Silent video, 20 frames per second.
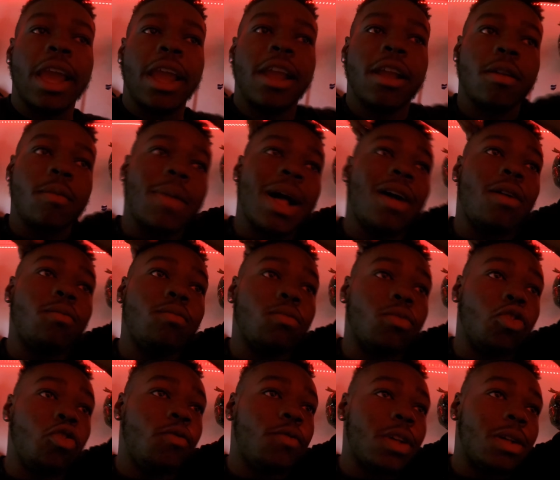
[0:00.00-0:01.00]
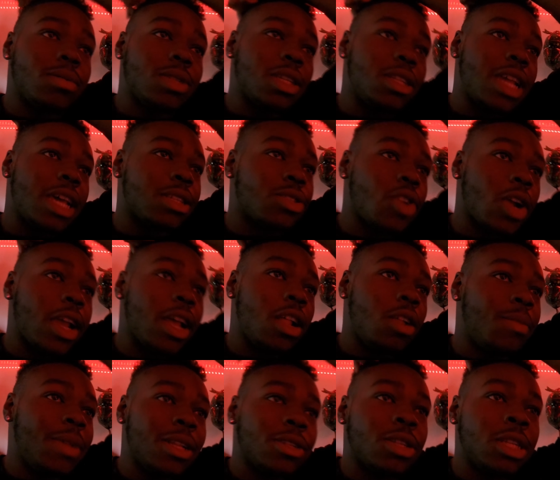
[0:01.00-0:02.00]
care about moving up to the next grade
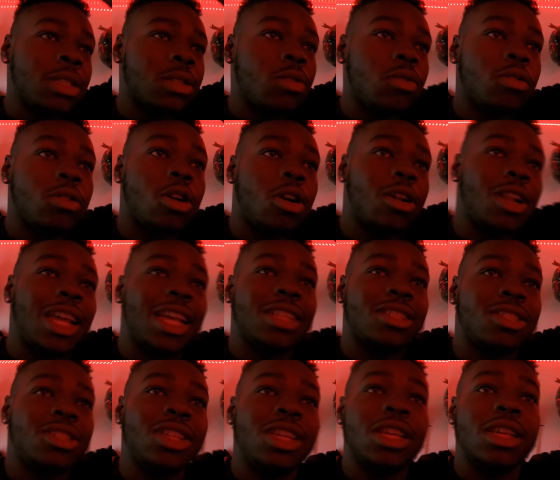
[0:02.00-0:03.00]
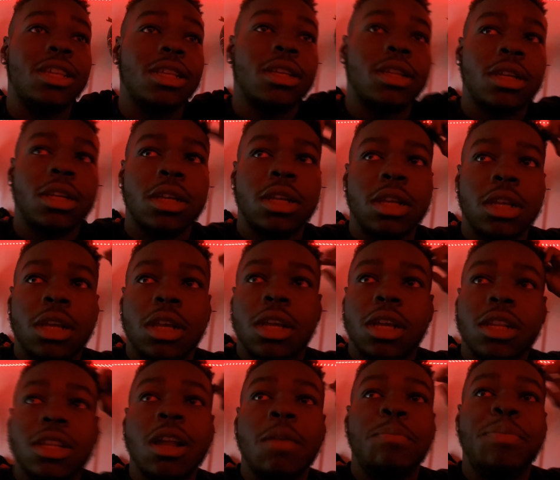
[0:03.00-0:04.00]
elementary school and all that shit.
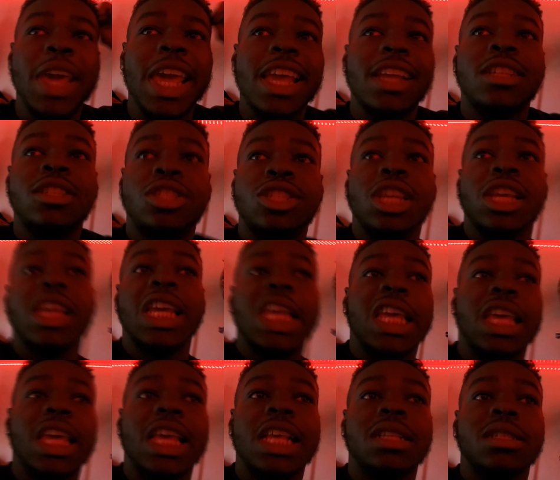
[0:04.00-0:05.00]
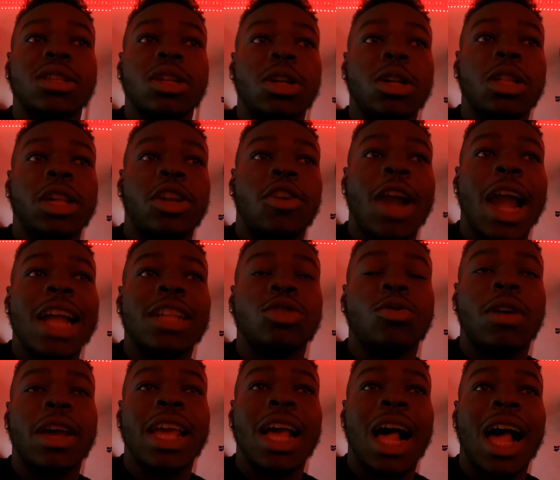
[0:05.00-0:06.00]
The big shit is literally
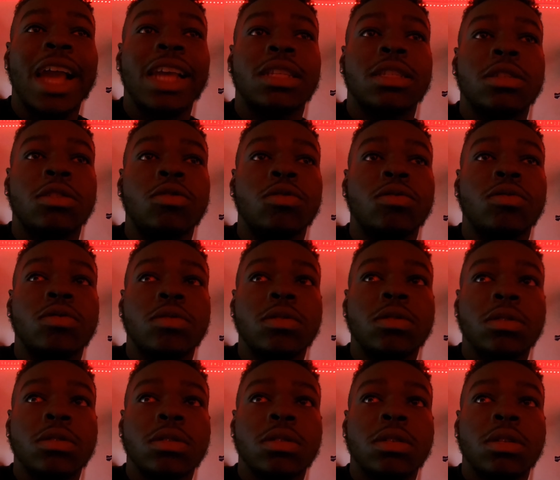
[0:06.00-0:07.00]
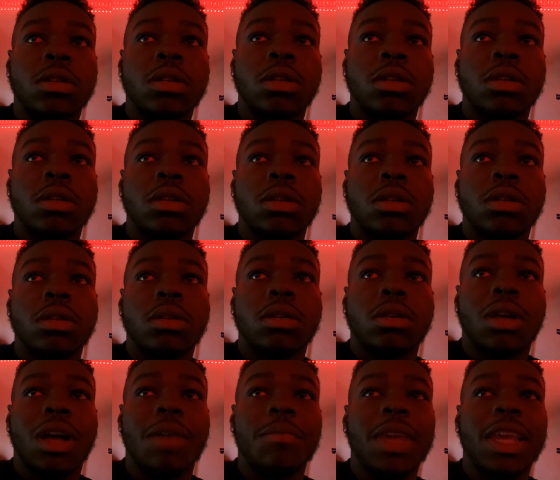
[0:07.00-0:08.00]
graduate high school.
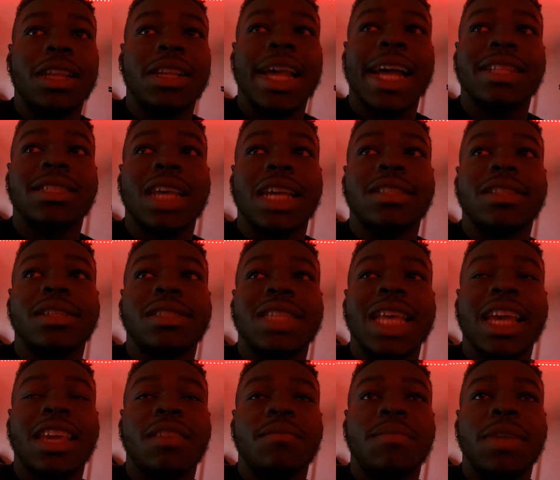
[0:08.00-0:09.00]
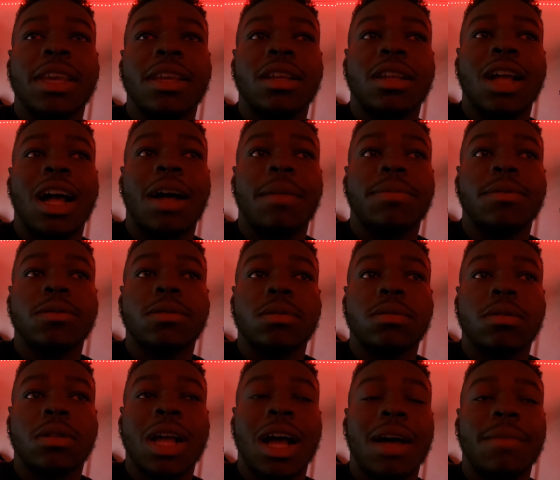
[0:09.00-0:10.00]
I mean, that's like the second big
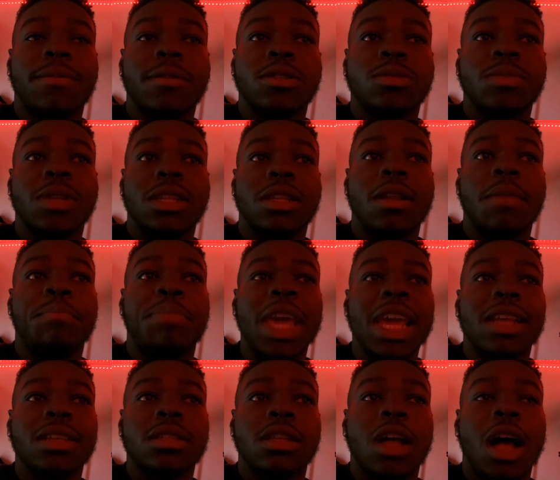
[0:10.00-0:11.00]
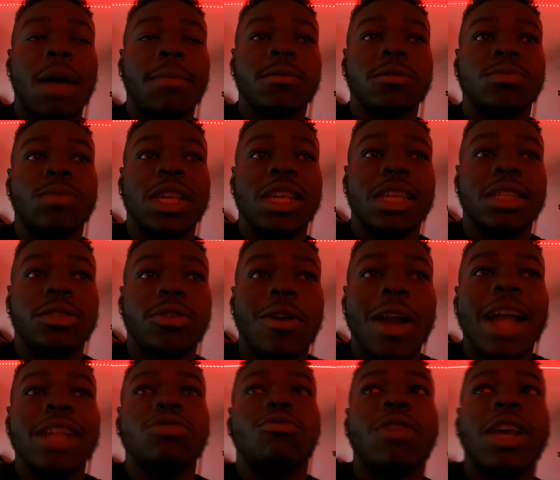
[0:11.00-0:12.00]
accomplishment. The biggest accomplishment is
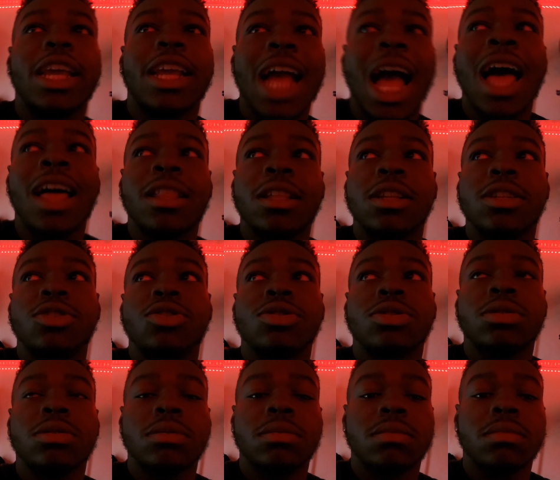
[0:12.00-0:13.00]
graduate college.